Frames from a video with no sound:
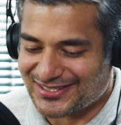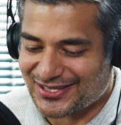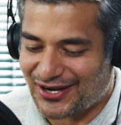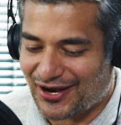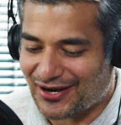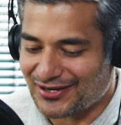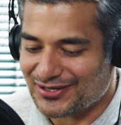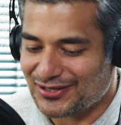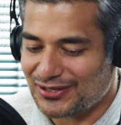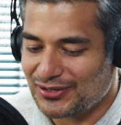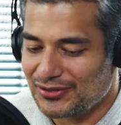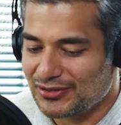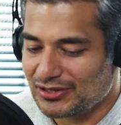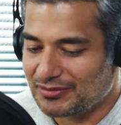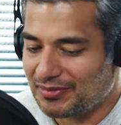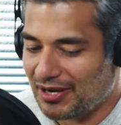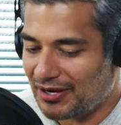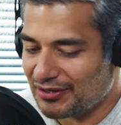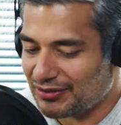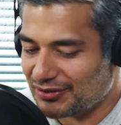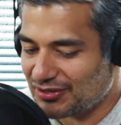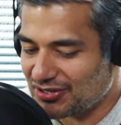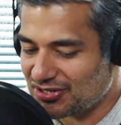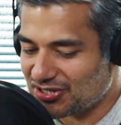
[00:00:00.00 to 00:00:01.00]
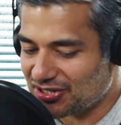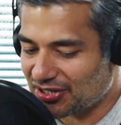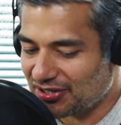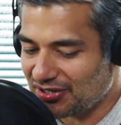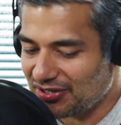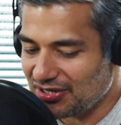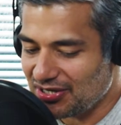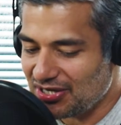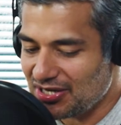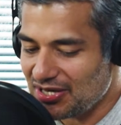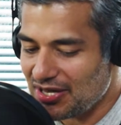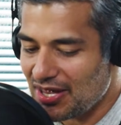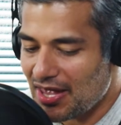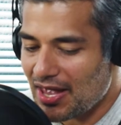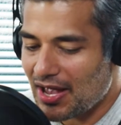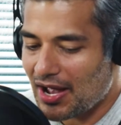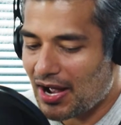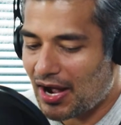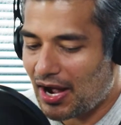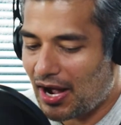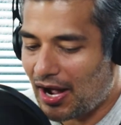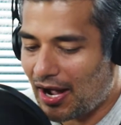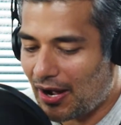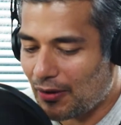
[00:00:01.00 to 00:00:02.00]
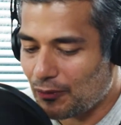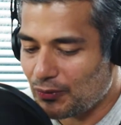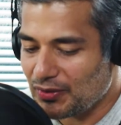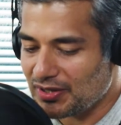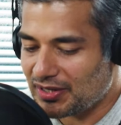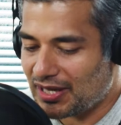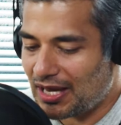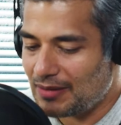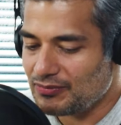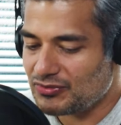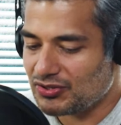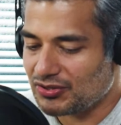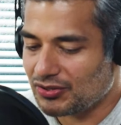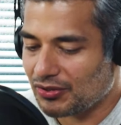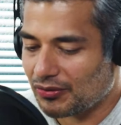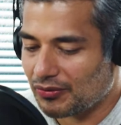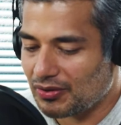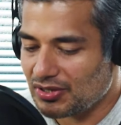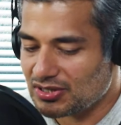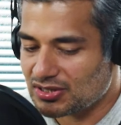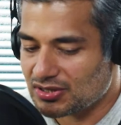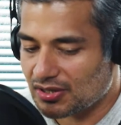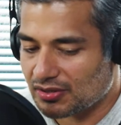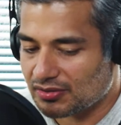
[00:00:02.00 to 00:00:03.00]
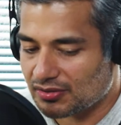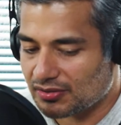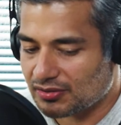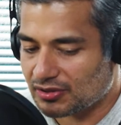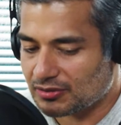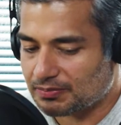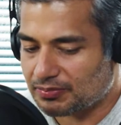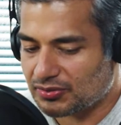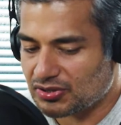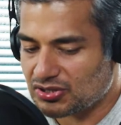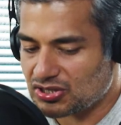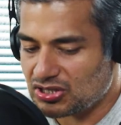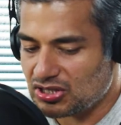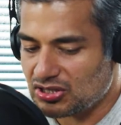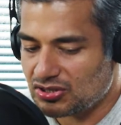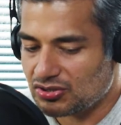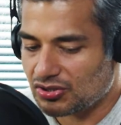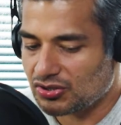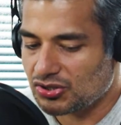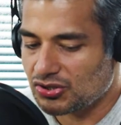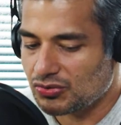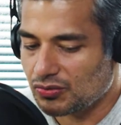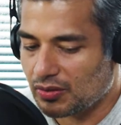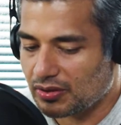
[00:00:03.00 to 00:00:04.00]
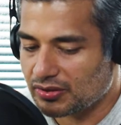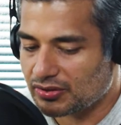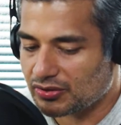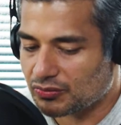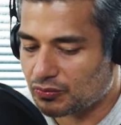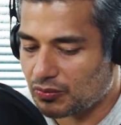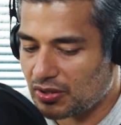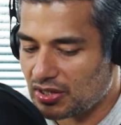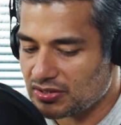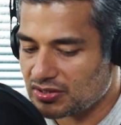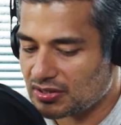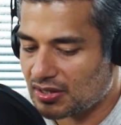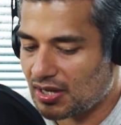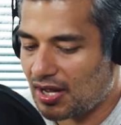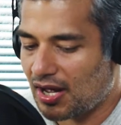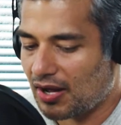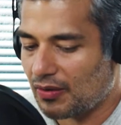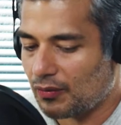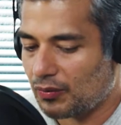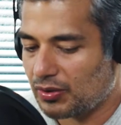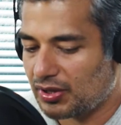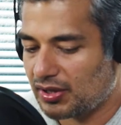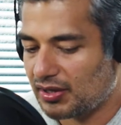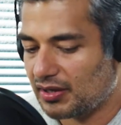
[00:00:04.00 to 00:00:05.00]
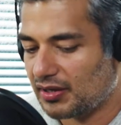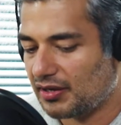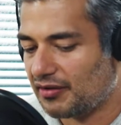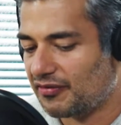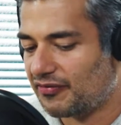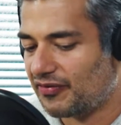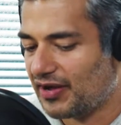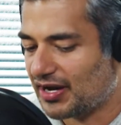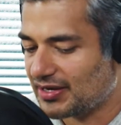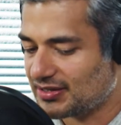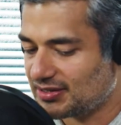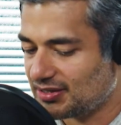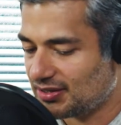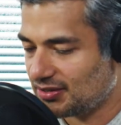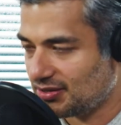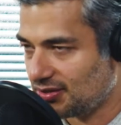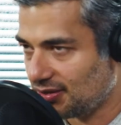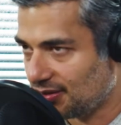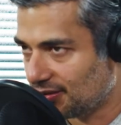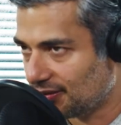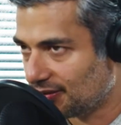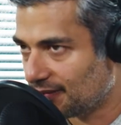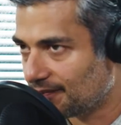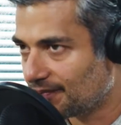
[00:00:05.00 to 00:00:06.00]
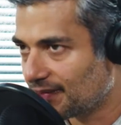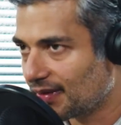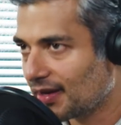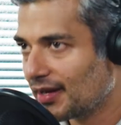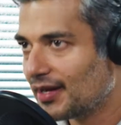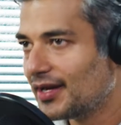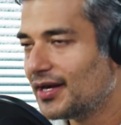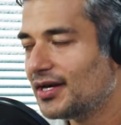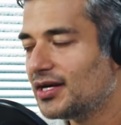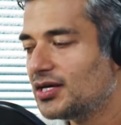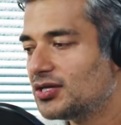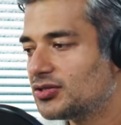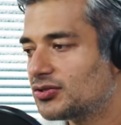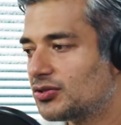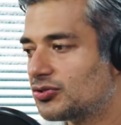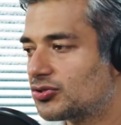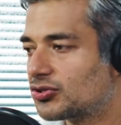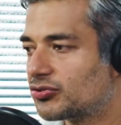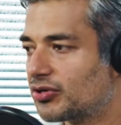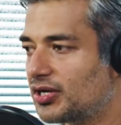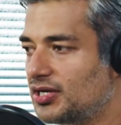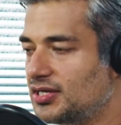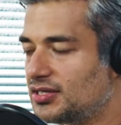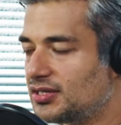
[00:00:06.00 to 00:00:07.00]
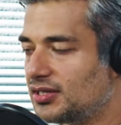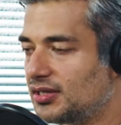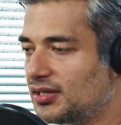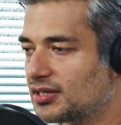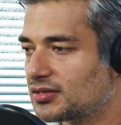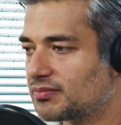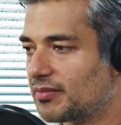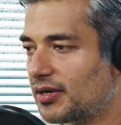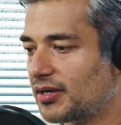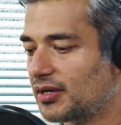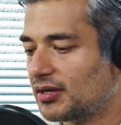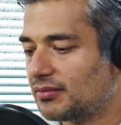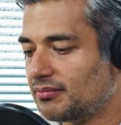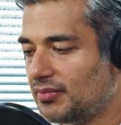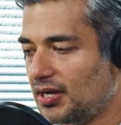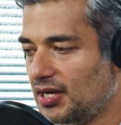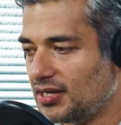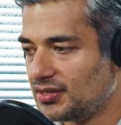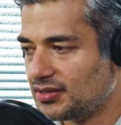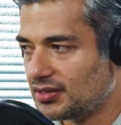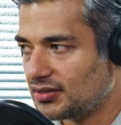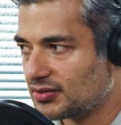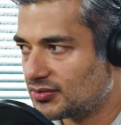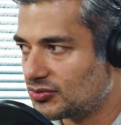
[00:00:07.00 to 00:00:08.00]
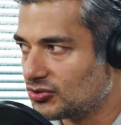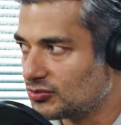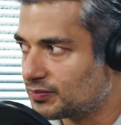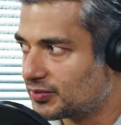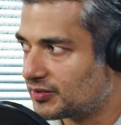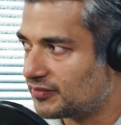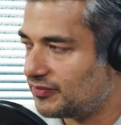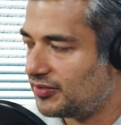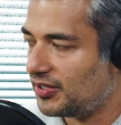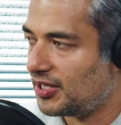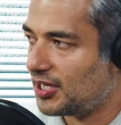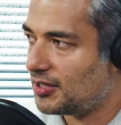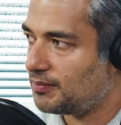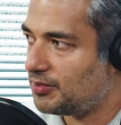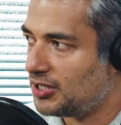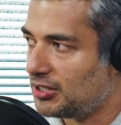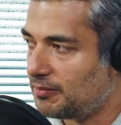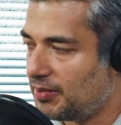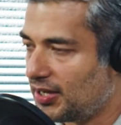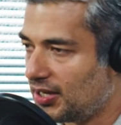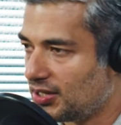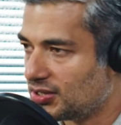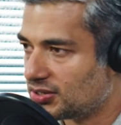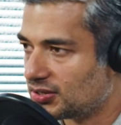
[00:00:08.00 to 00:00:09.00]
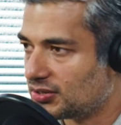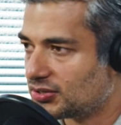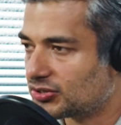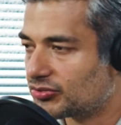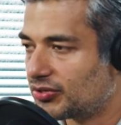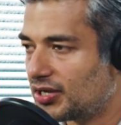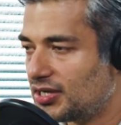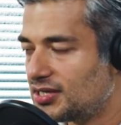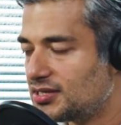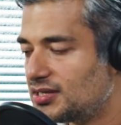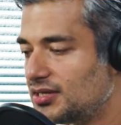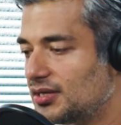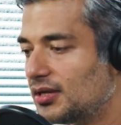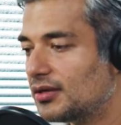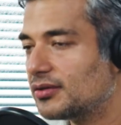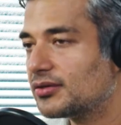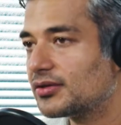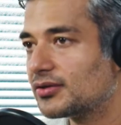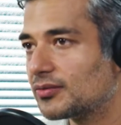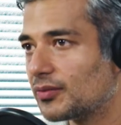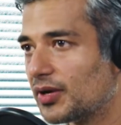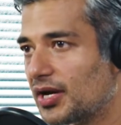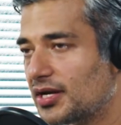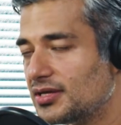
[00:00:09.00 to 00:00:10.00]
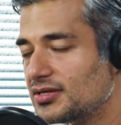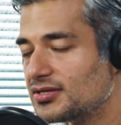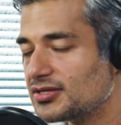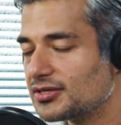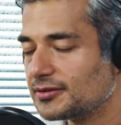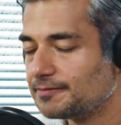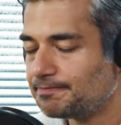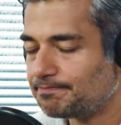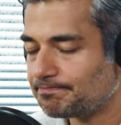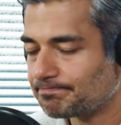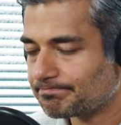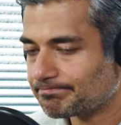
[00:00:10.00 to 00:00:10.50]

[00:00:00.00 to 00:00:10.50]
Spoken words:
talk to you about your journey, how we came to know each other, the procedure you underwent, and how it affected you. So Tracey is my amazing super VIP patient. Tracey underwent